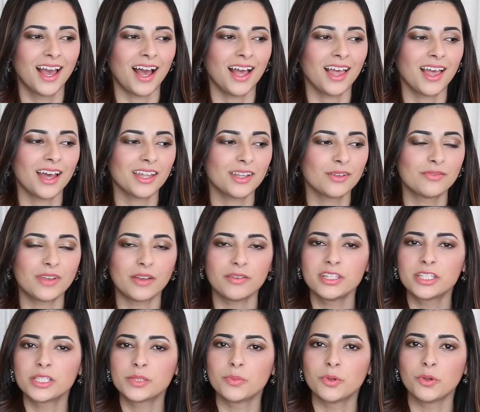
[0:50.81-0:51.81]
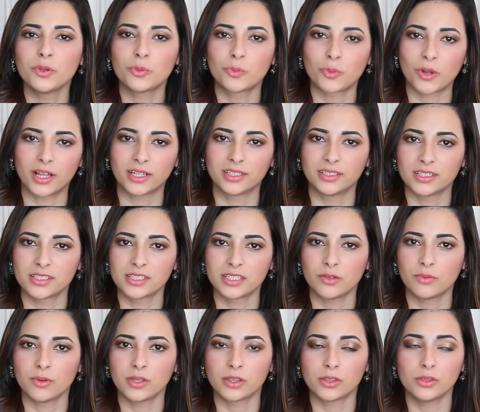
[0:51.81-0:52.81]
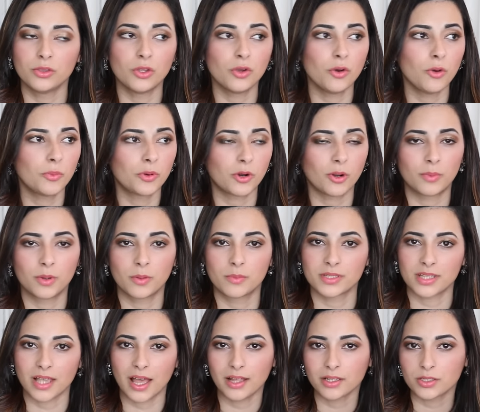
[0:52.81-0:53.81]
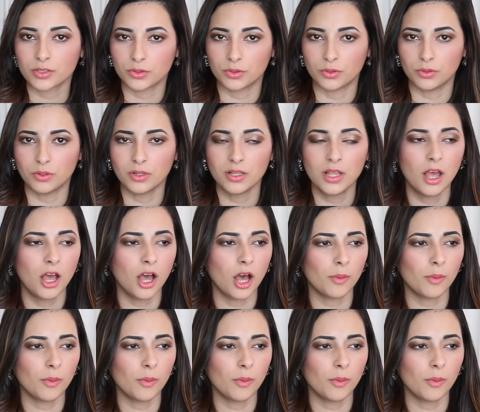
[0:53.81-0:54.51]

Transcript: I had a very smooth pregnancy with no problems at all.